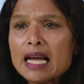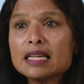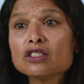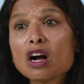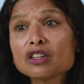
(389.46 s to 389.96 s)

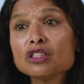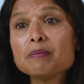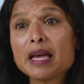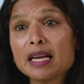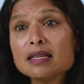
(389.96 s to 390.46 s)
A doctor
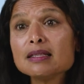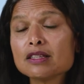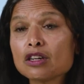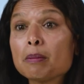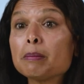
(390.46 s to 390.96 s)
may
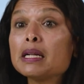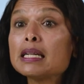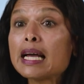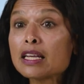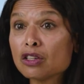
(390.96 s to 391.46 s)
consider
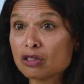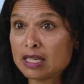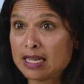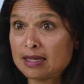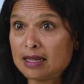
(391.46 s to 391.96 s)
molecular
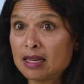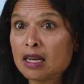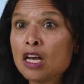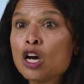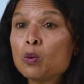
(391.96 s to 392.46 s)
testing,
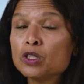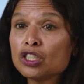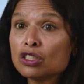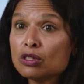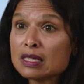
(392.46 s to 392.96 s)
which
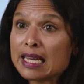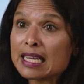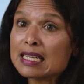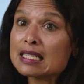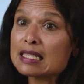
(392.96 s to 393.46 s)
includes
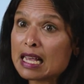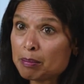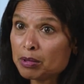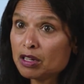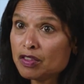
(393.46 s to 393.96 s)
taking a
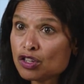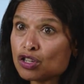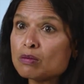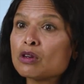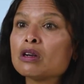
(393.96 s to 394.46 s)
sample of the
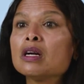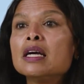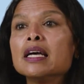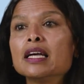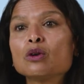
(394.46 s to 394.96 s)
tumor
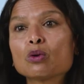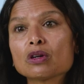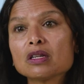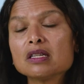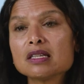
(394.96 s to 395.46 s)
in
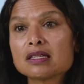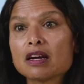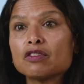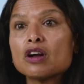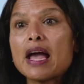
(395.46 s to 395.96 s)
order to
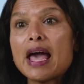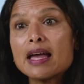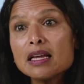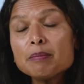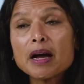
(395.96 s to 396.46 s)
discover
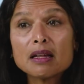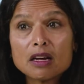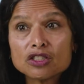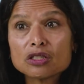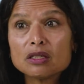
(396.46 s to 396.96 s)
any
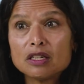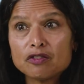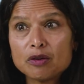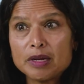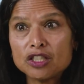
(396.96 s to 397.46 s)
biological
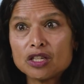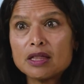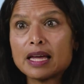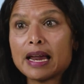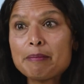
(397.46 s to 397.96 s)

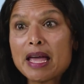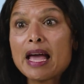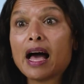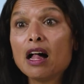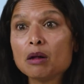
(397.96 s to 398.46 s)
information that may
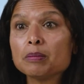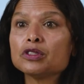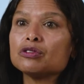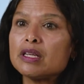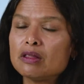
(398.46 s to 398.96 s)
help
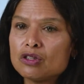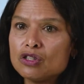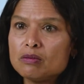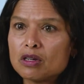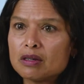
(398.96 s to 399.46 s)
treat the
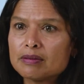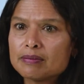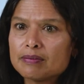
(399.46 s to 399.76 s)
tumor